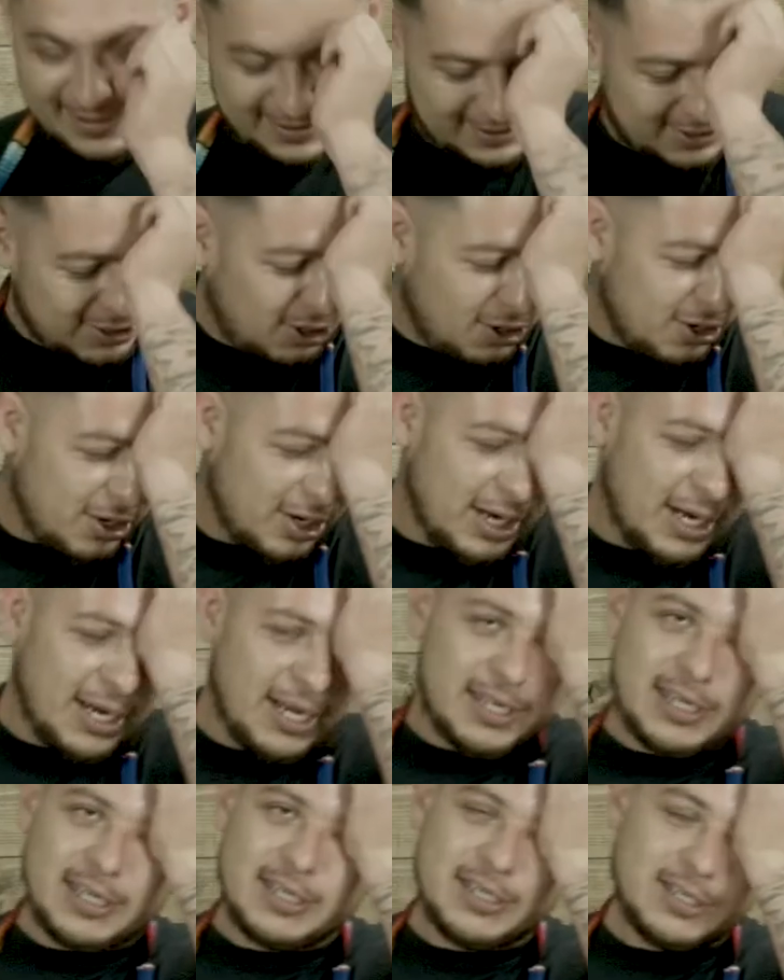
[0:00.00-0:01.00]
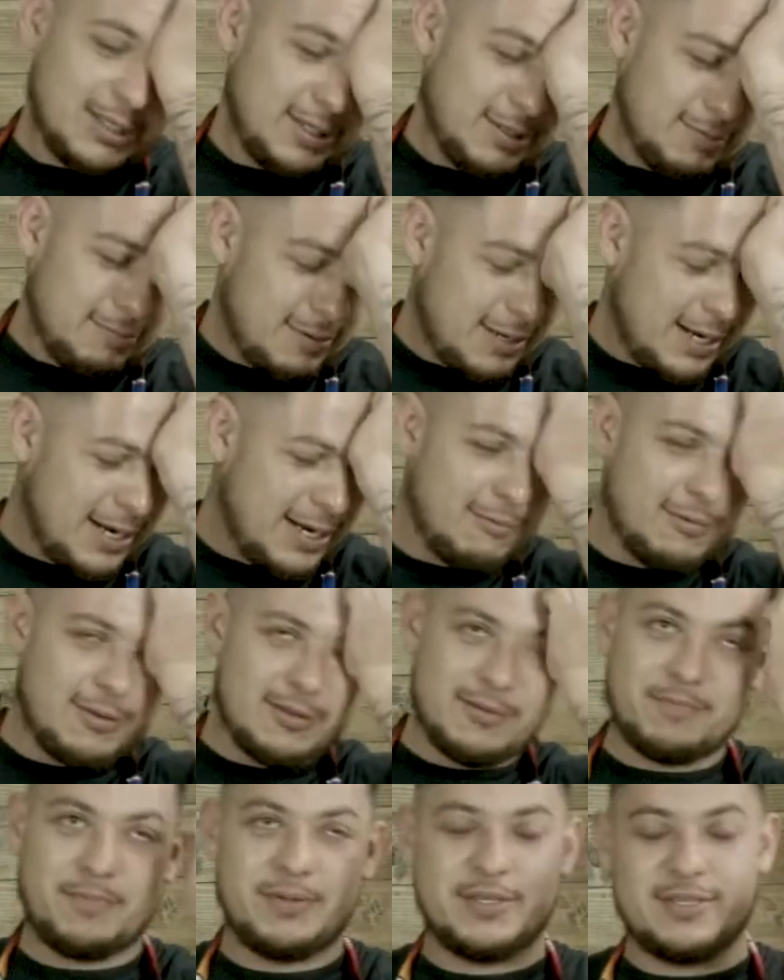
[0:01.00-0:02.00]
Sorry guys, I just hit my eye with a
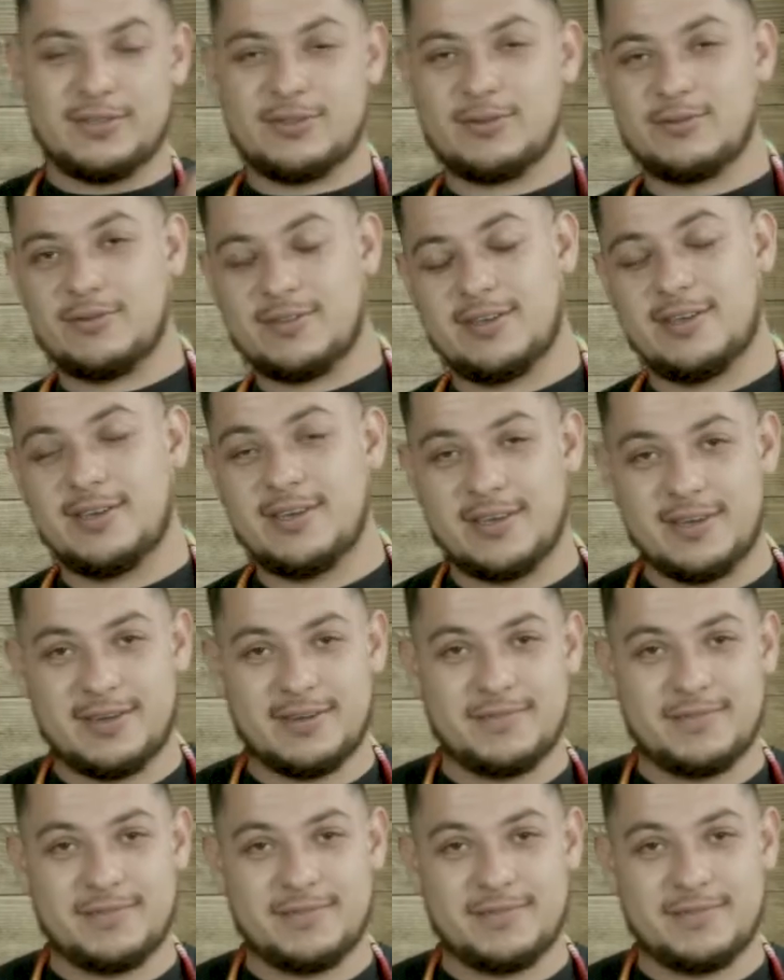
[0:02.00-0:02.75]
piece of tortilla.